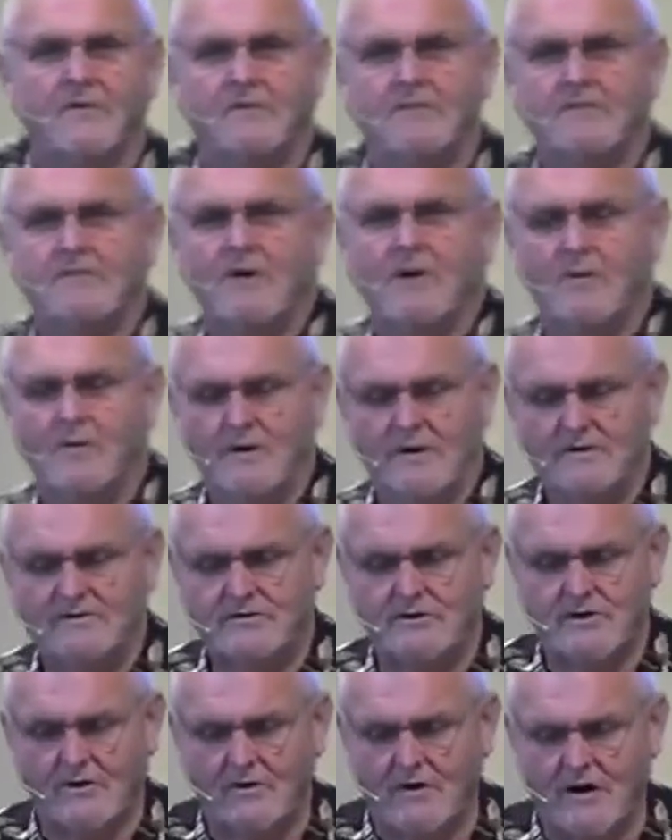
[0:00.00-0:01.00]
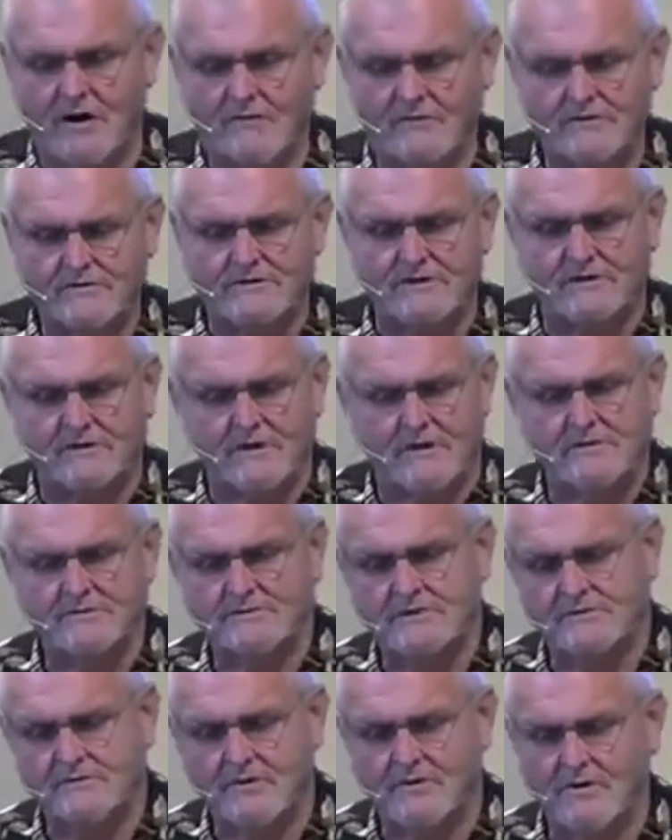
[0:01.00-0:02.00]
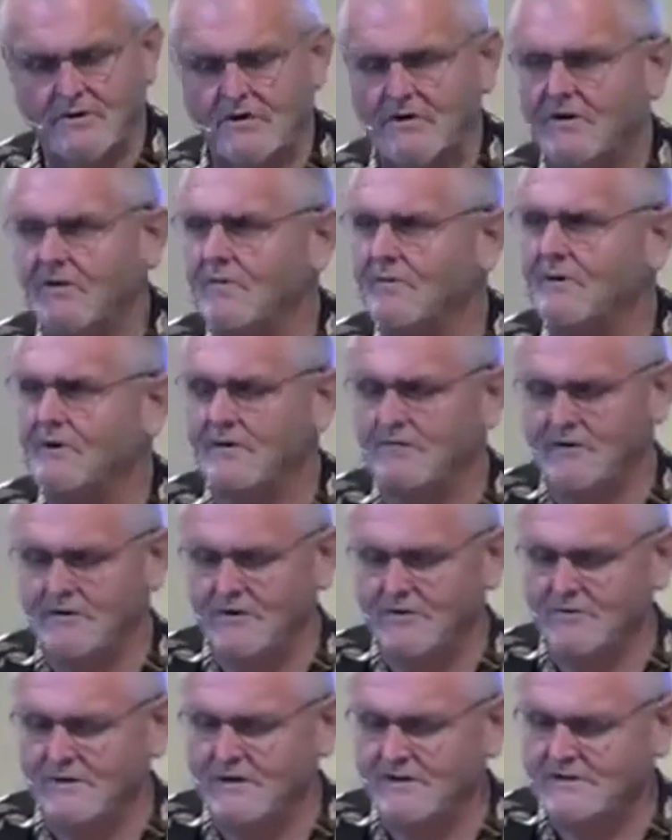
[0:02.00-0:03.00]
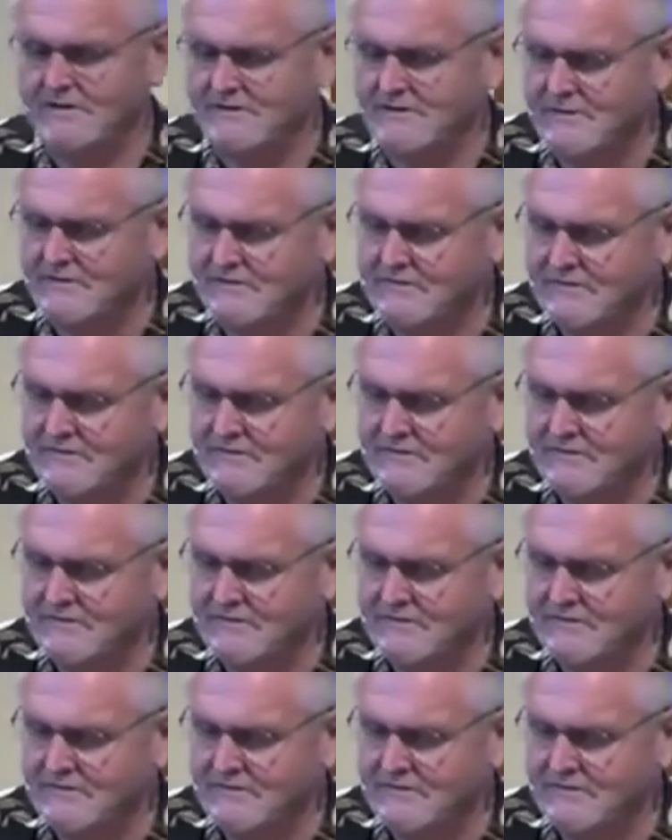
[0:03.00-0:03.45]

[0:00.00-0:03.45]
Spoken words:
go into your office and close the door, or whatever you need to do.